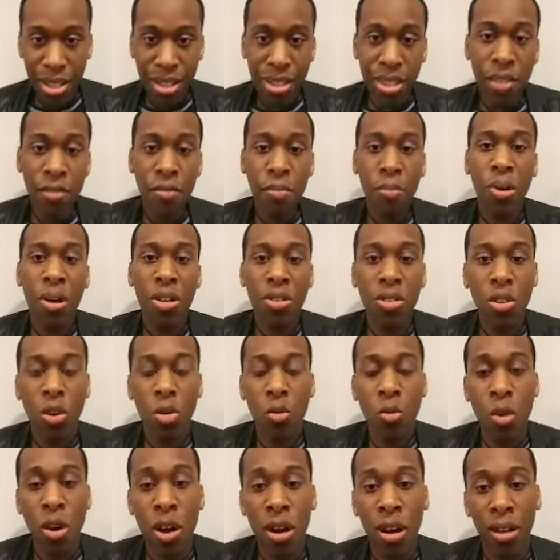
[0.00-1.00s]
Different parts of the
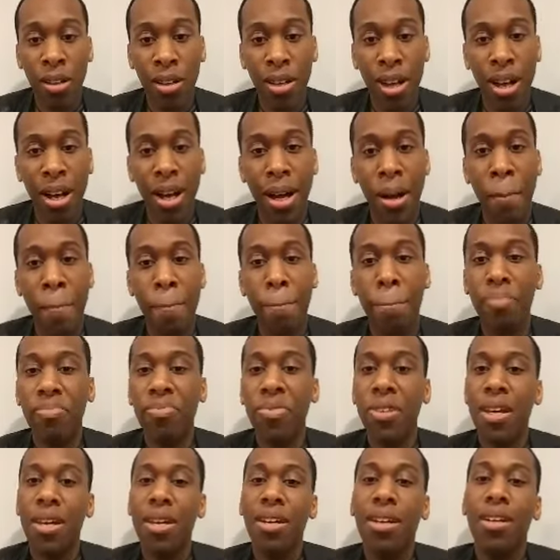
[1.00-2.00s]
world, um,
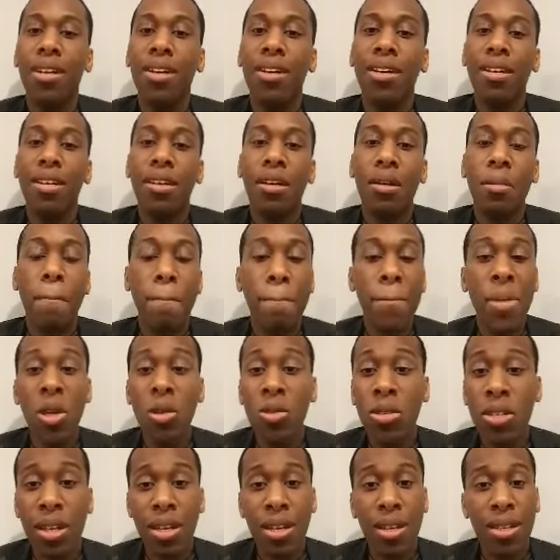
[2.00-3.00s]

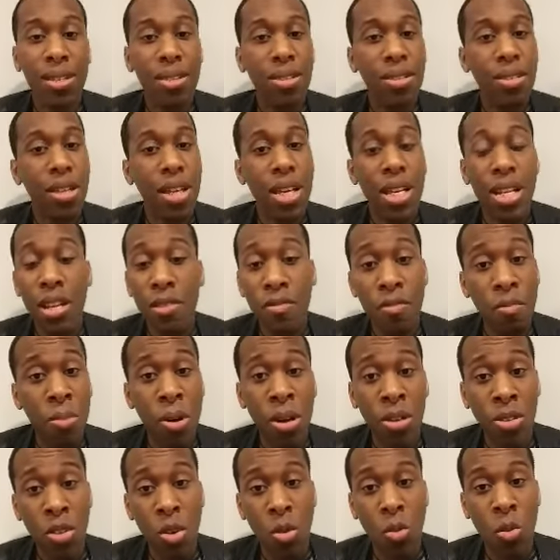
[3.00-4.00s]
music in different
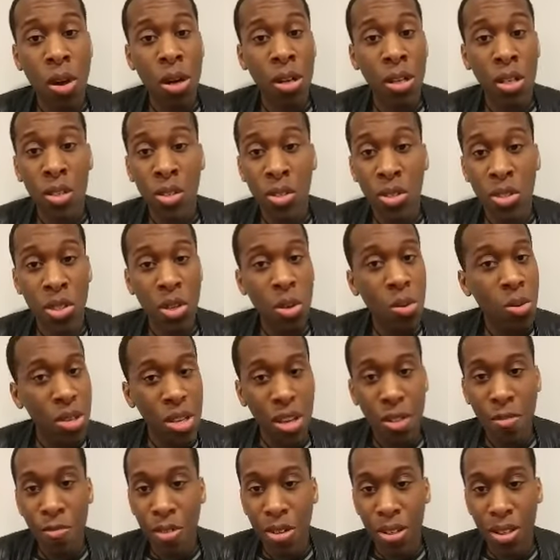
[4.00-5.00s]
parts of the world is tuned
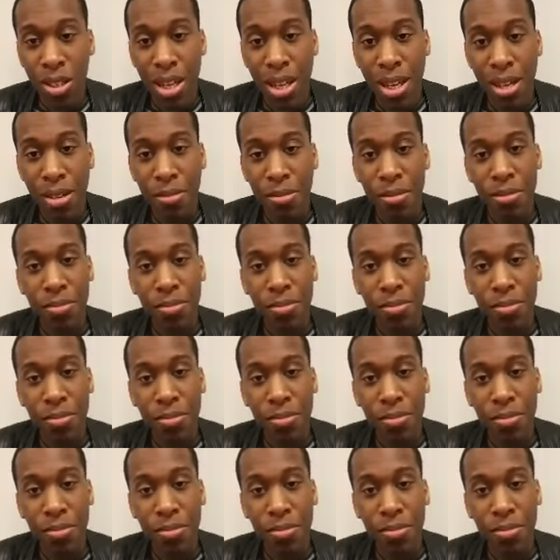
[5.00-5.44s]
differently.